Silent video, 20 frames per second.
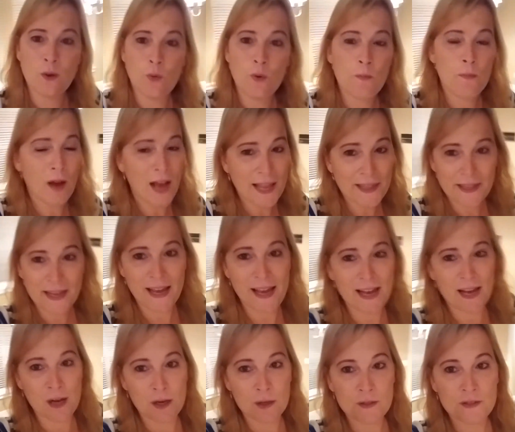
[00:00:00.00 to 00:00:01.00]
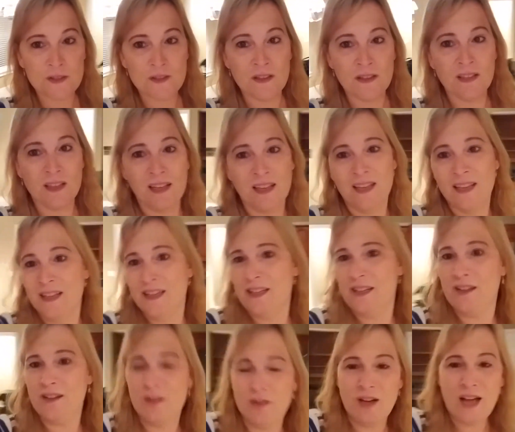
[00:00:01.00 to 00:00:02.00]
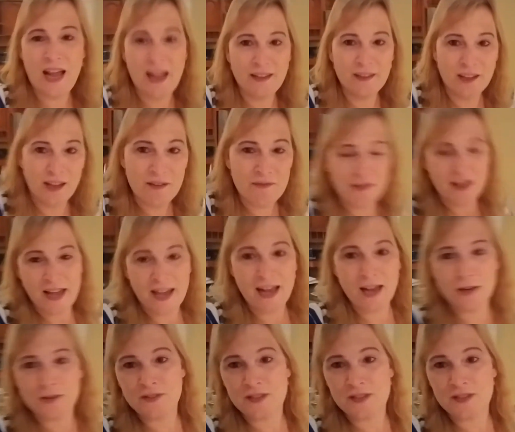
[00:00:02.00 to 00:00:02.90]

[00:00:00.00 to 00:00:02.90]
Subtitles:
We bought the house. You know, I love the house.